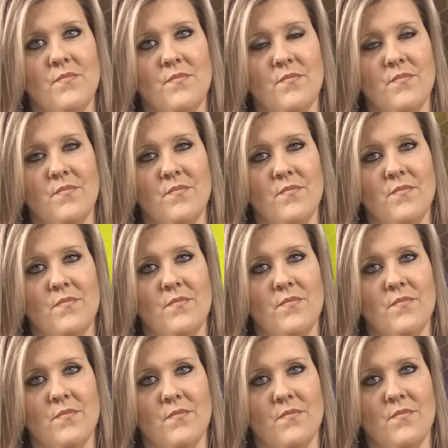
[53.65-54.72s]

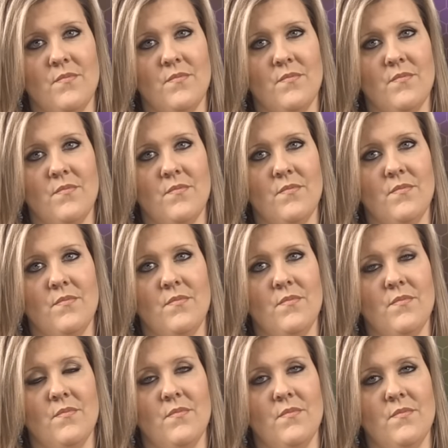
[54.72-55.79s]

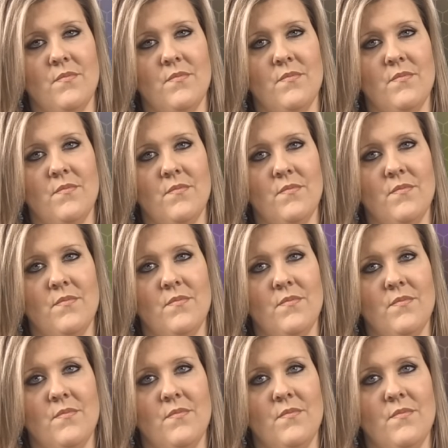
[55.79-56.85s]

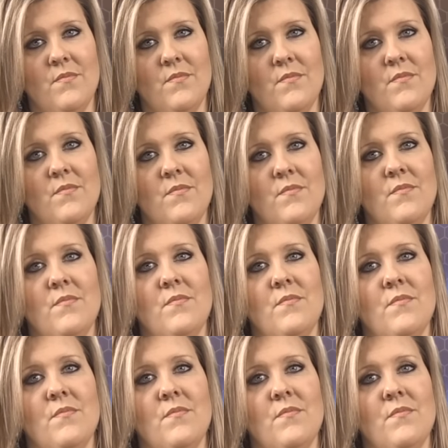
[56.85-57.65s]
(silent)